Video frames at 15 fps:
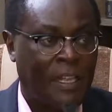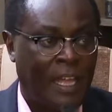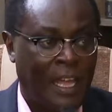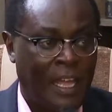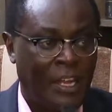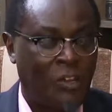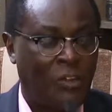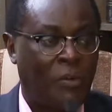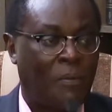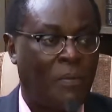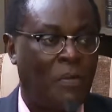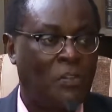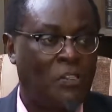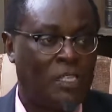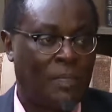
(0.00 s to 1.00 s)
and you
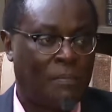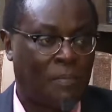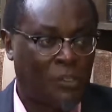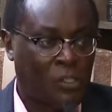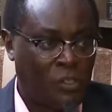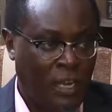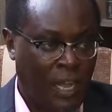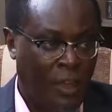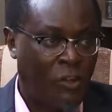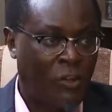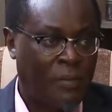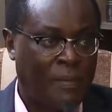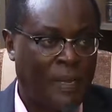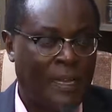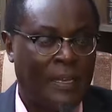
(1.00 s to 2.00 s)
opposed the position I
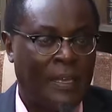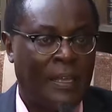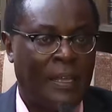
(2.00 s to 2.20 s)
occupied.